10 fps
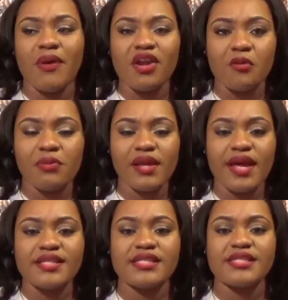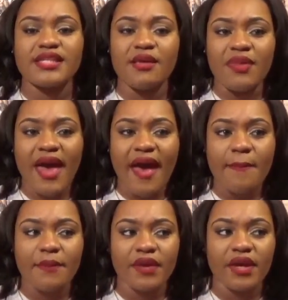better place. He seemed
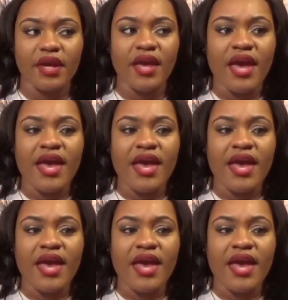happy.